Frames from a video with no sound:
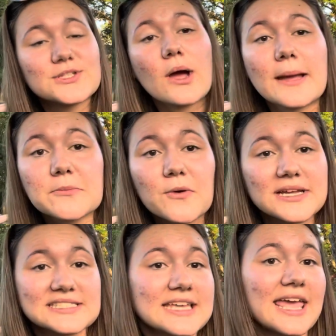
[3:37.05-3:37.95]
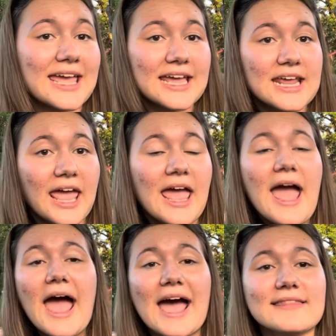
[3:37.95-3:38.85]
So I'm going to get in it
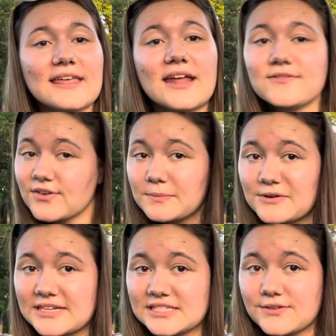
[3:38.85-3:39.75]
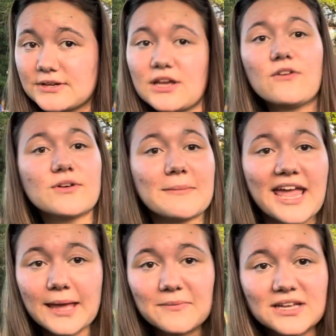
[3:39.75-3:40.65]
and then film the rest of the video for my
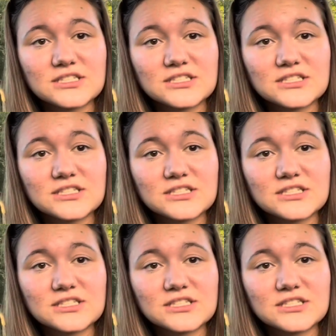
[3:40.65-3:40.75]
hammock